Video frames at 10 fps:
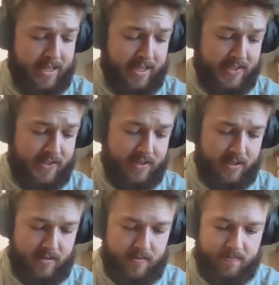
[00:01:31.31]
this
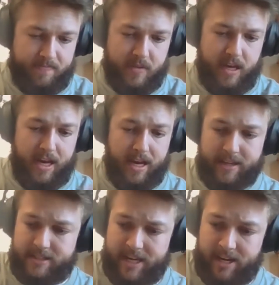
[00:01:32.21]

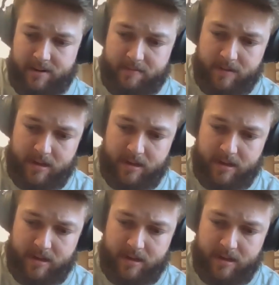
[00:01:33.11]
container